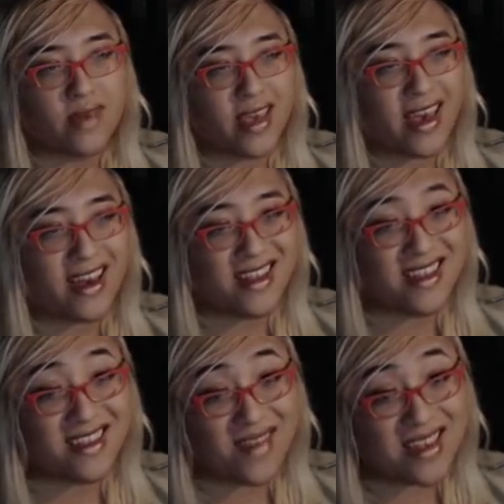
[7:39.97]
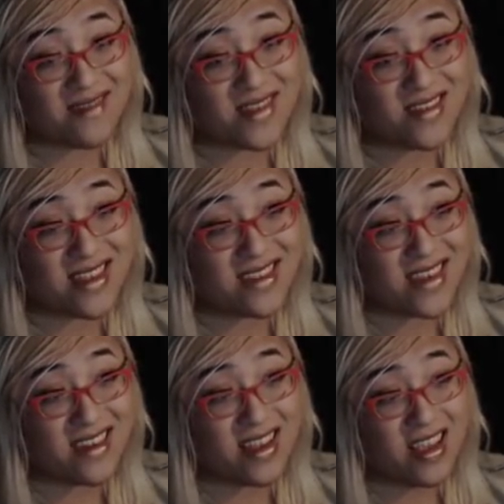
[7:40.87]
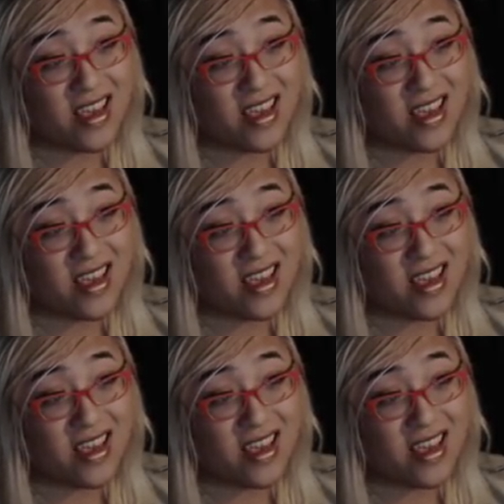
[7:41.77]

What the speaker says: my cat making so much noise, so cute.